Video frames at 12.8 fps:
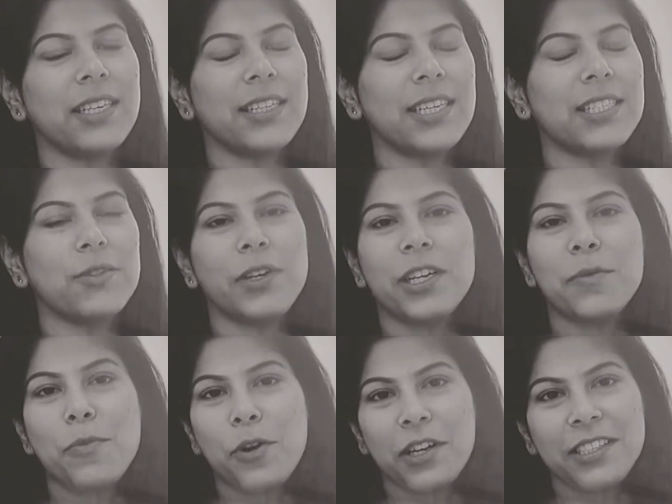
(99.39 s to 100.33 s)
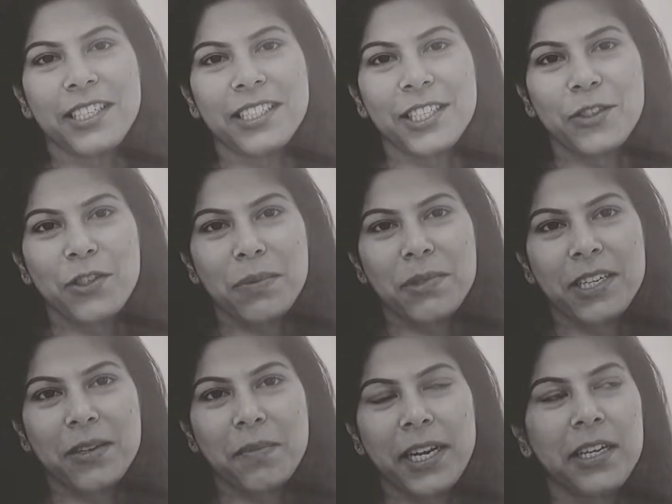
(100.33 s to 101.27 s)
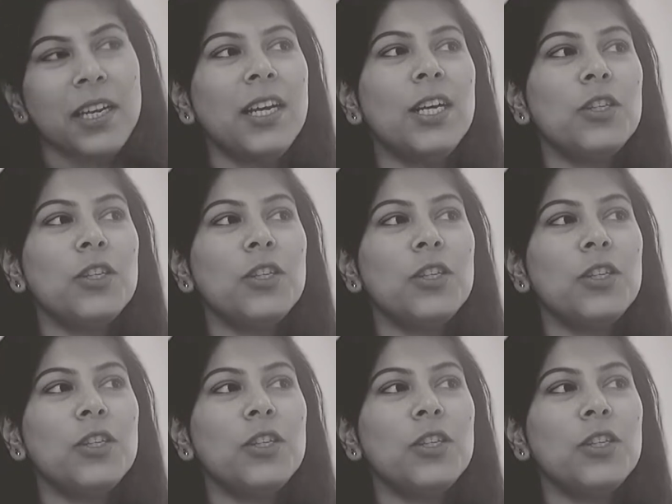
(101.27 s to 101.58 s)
and that's very important thing that you keep that in mind.